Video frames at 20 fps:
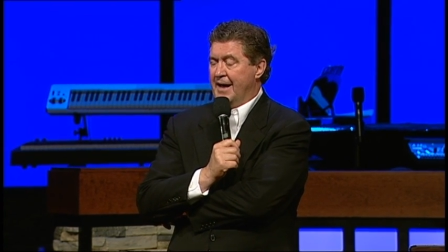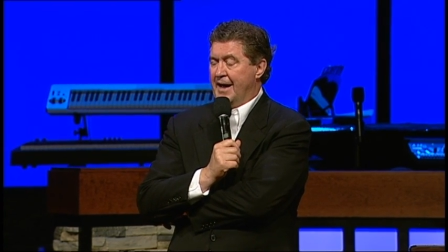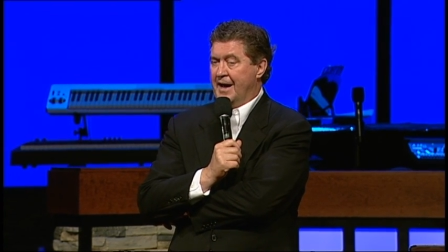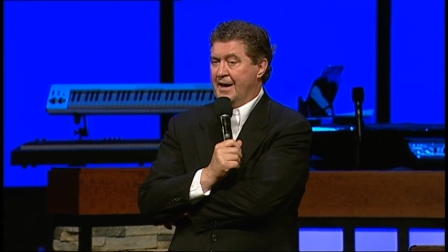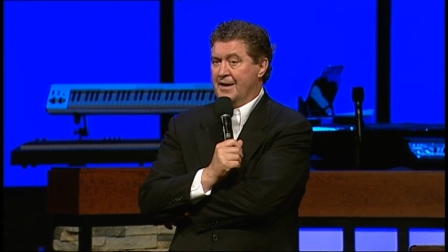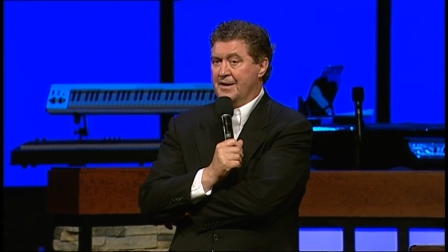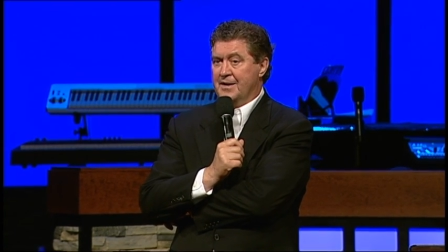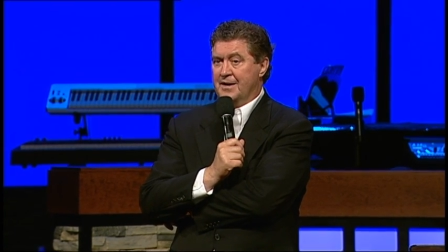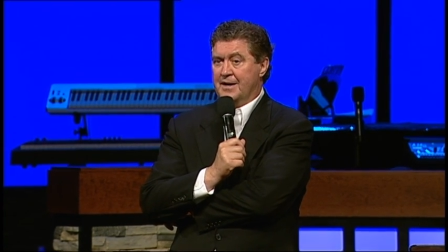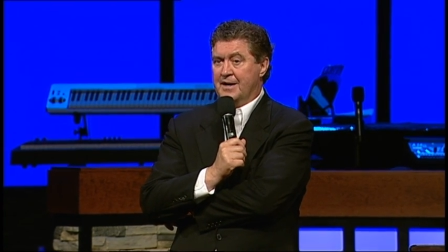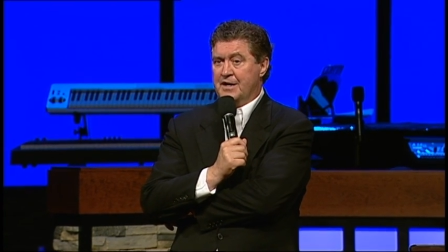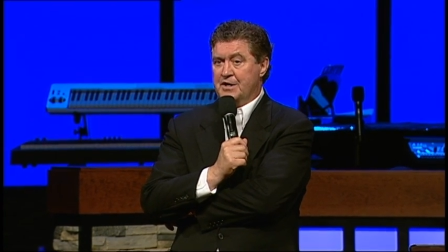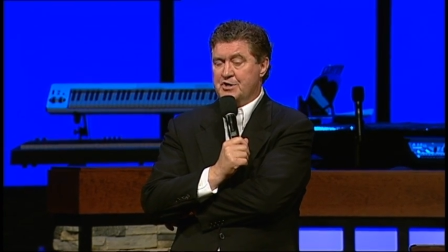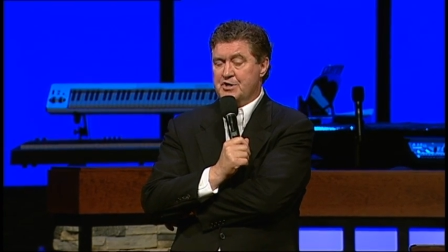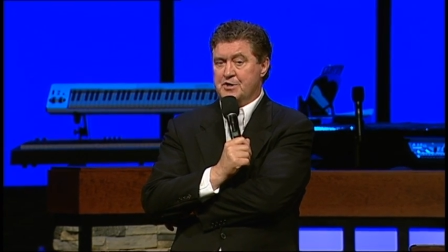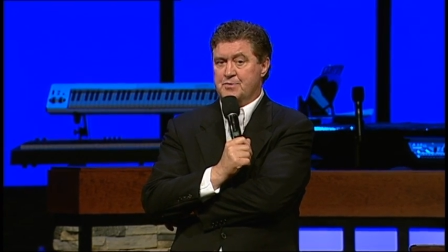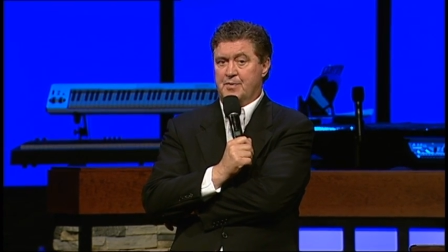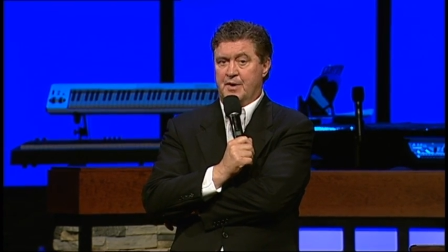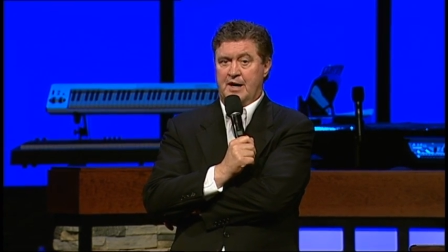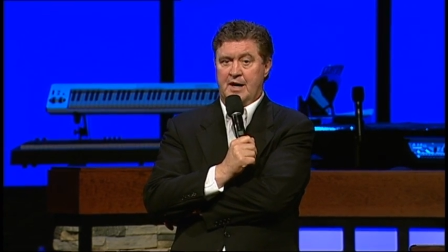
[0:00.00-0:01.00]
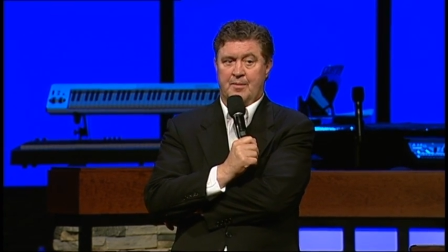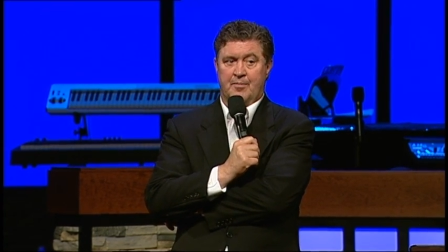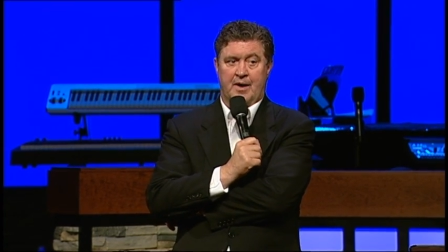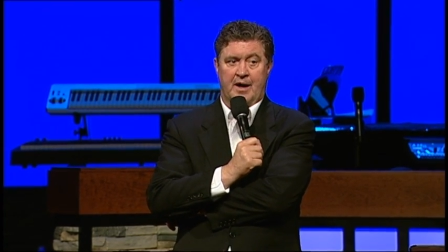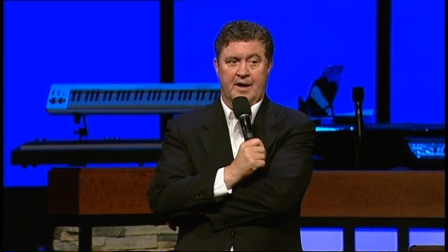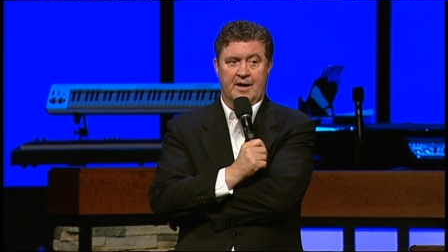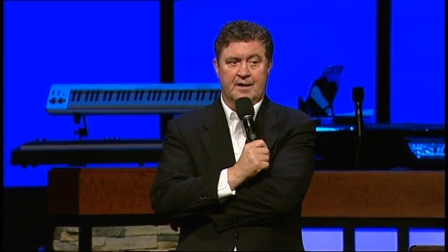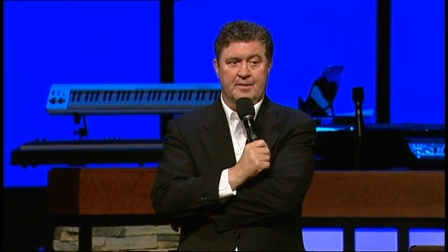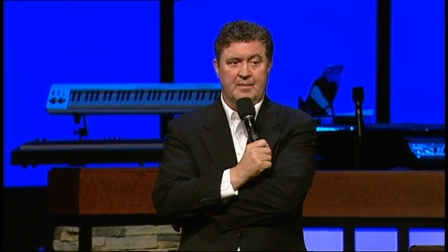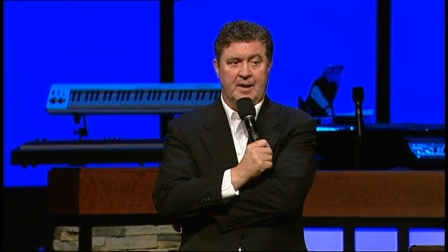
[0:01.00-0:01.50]
And uh, he's just become
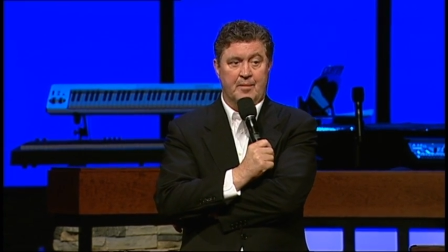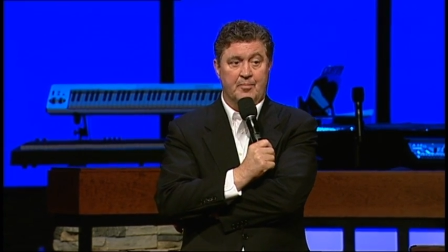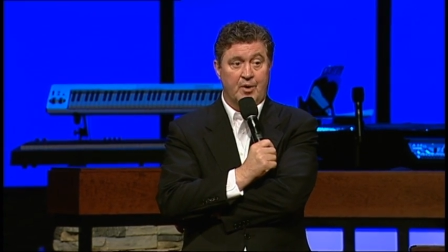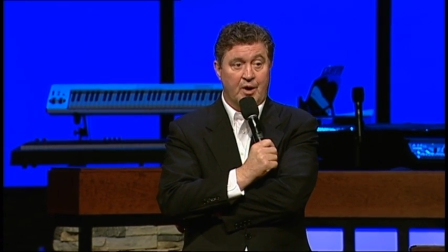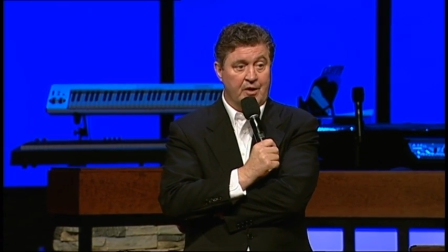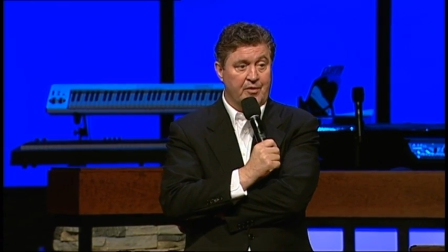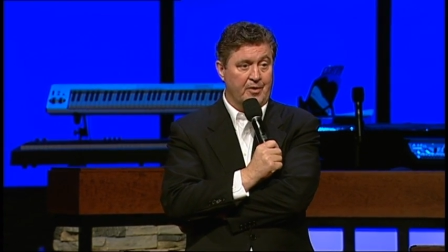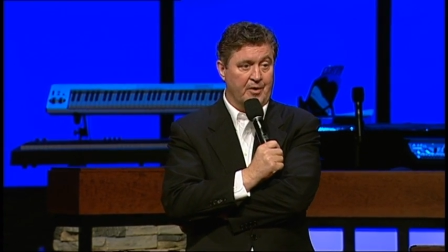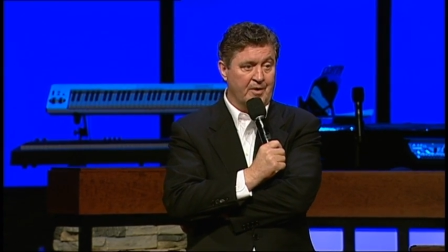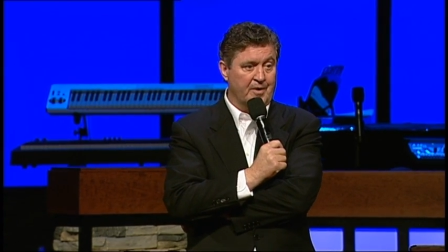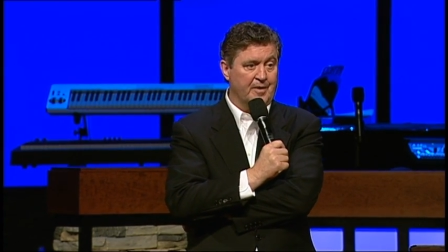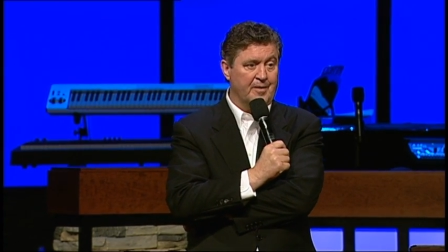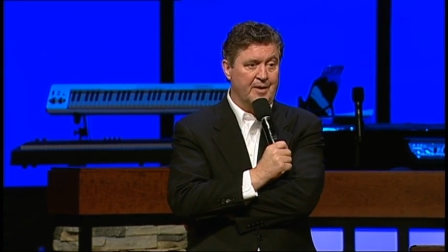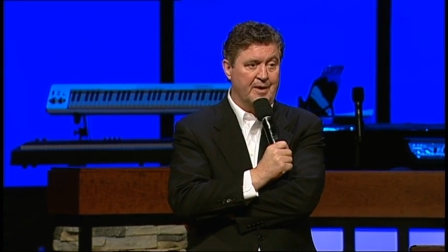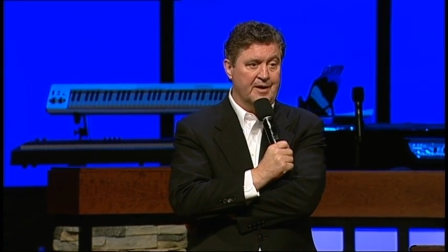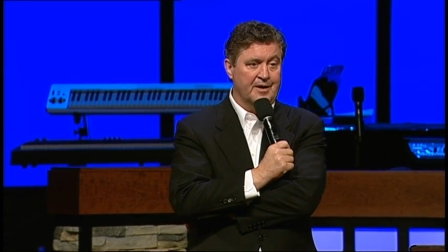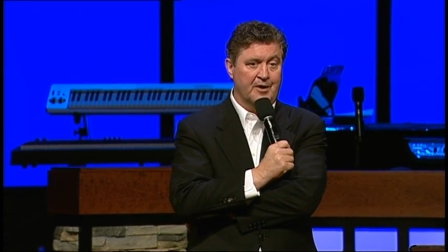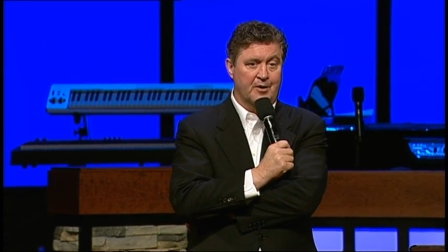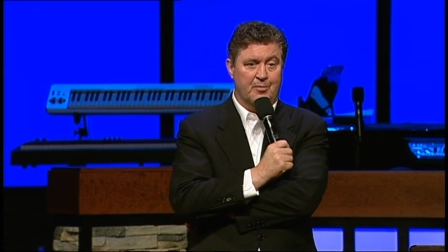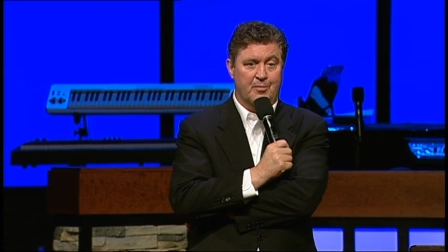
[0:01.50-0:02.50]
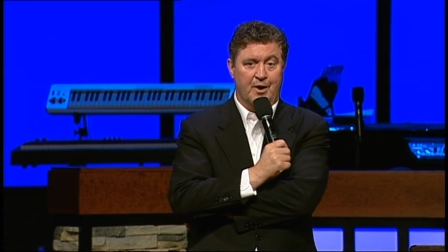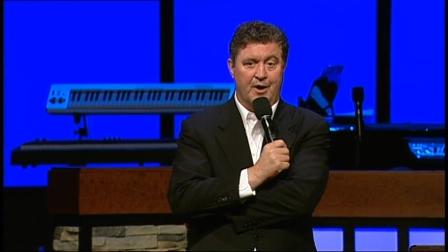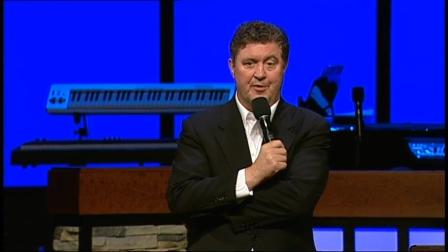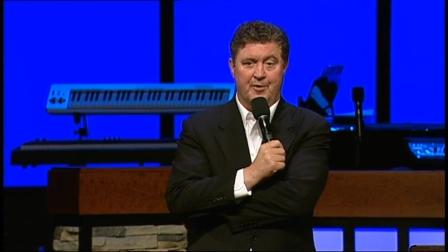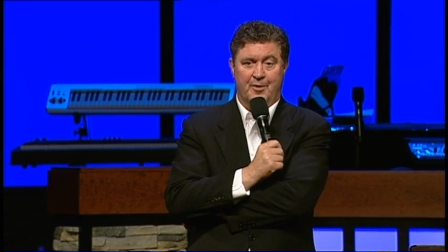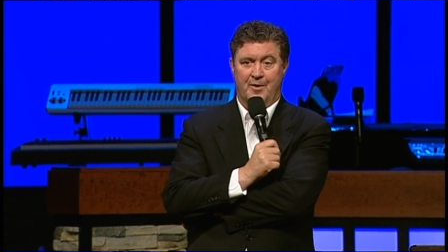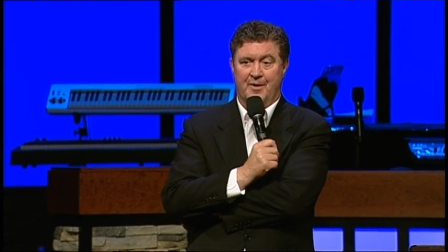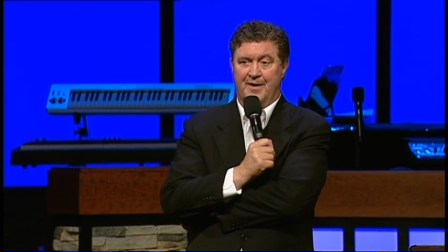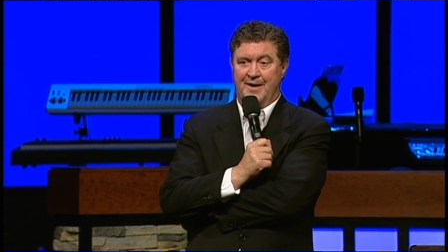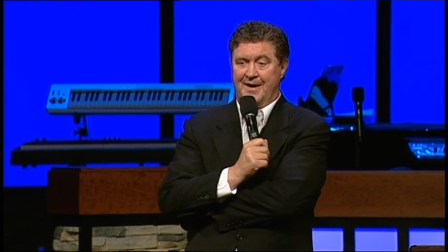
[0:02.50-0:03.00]
like my brother, my little
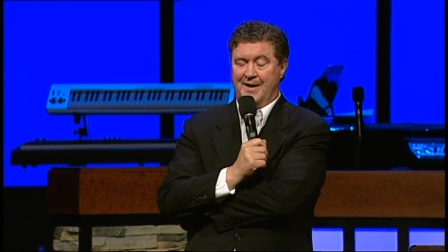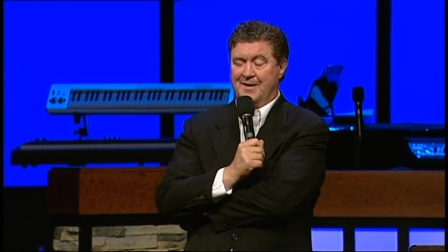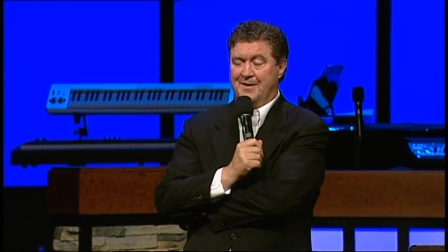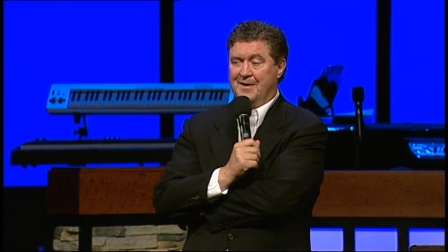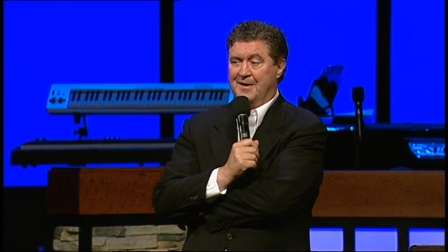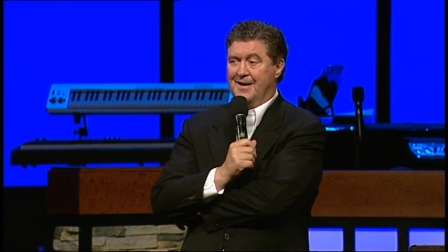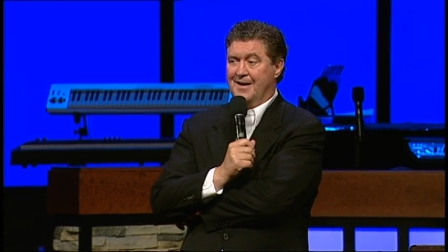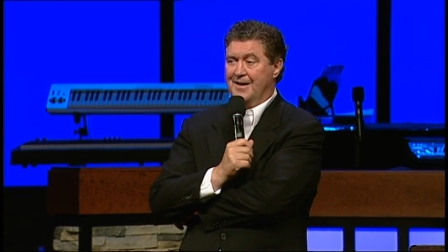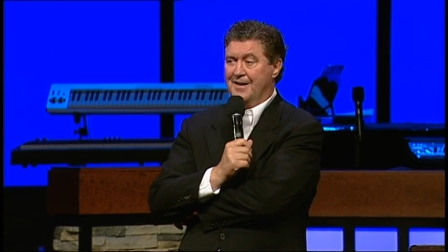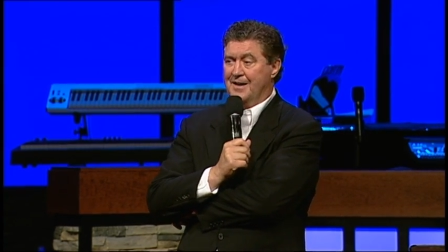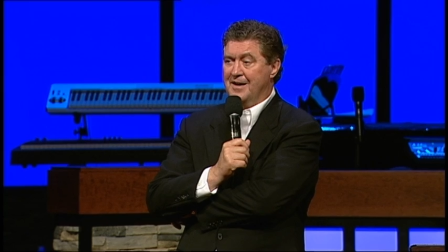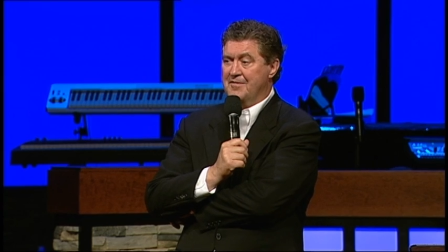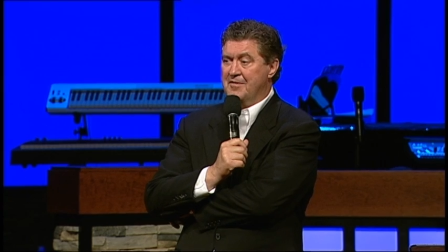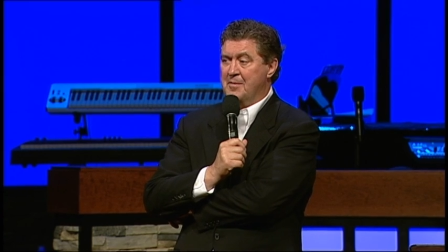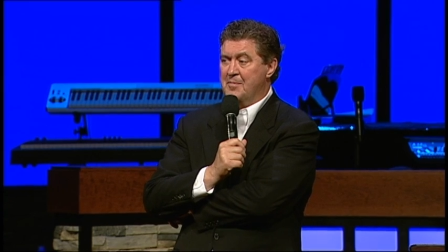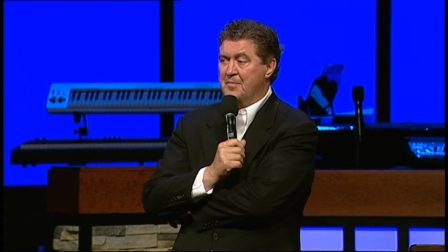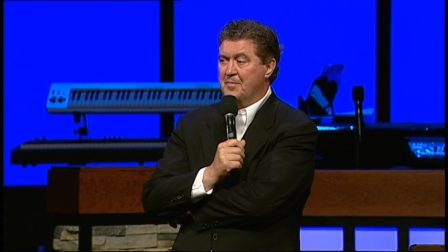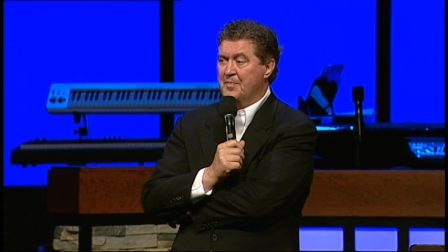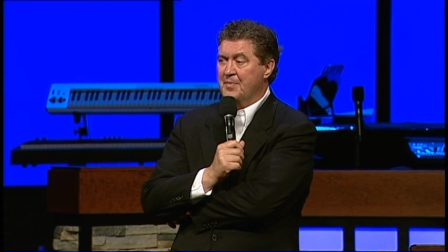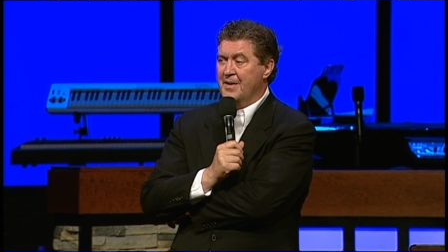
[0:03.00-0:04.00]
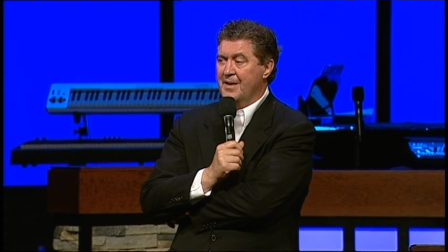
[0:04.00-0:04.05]
brother. And uh, I love him